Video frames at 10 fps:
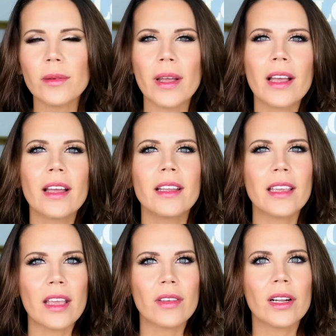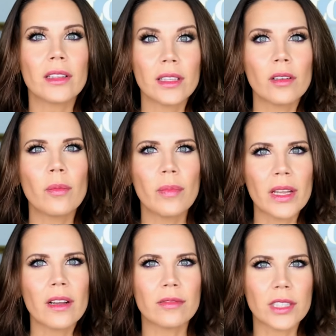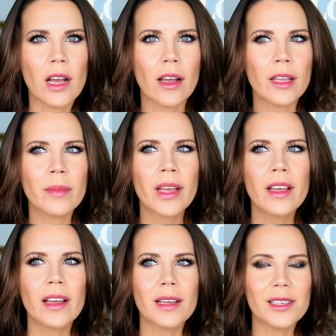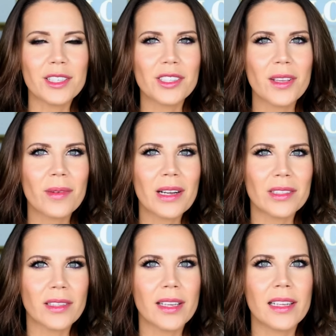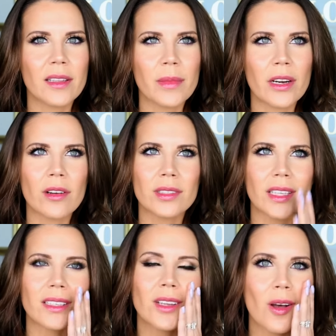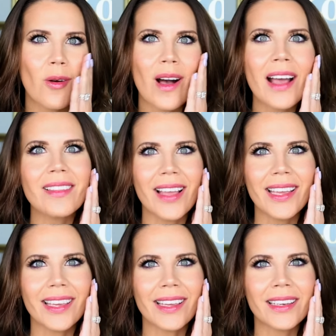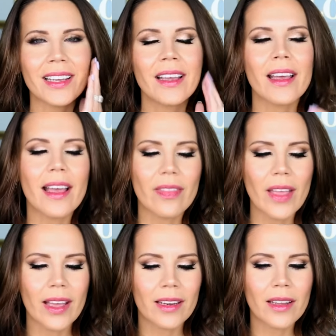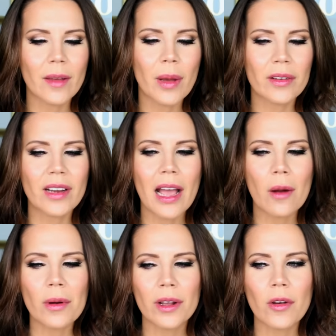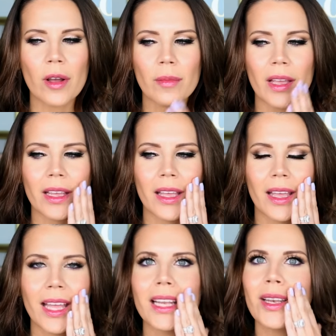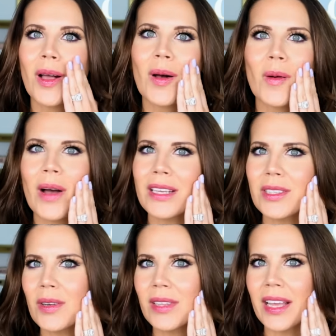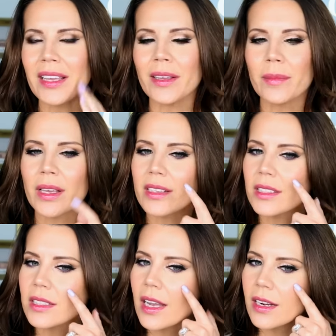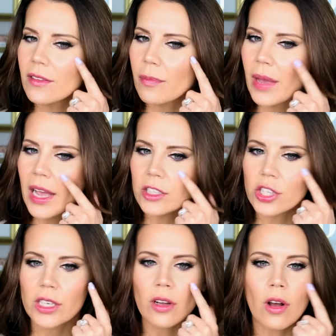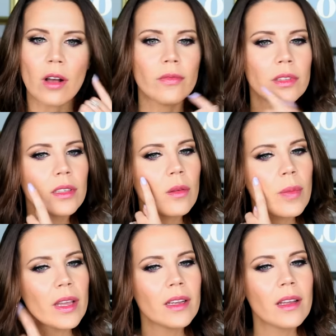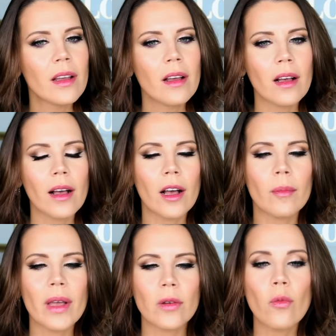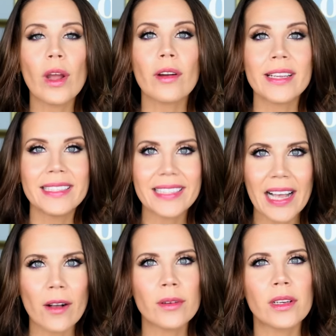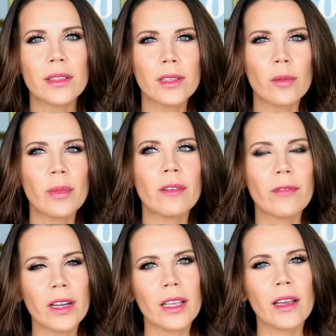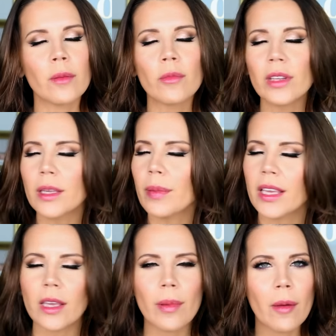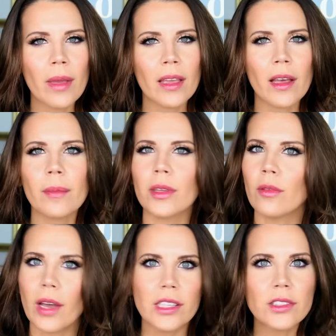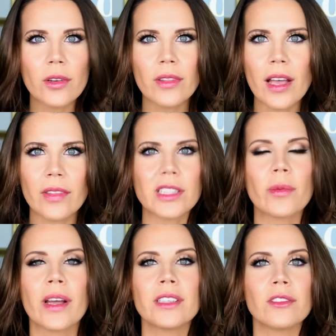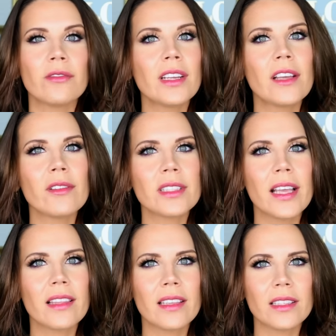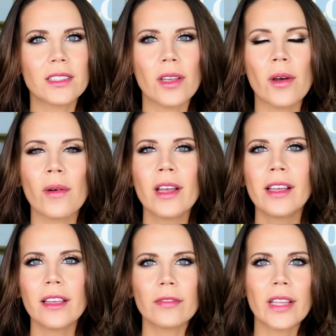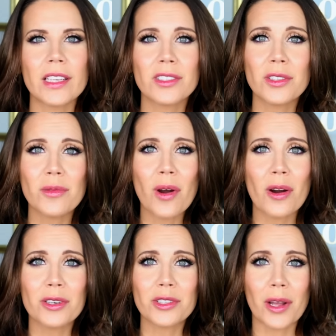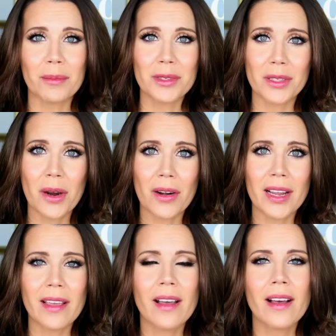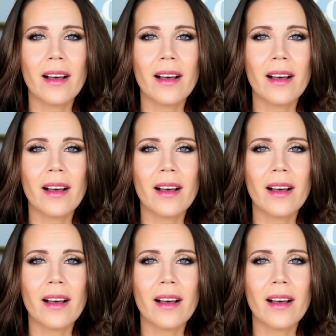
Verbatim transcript: So I kind of gave it a little bit of time. Initially, when I was looking in the mirror, I was like, no, I like it. And then about an hour ago, I'm like, no, I don't like it because it's kind of patching off a little bit um, and wearing down a little bit funny. I'm really picky about makeup. You guys know that. That's why I do videos like this. So if that is too harsh, I'm sorry.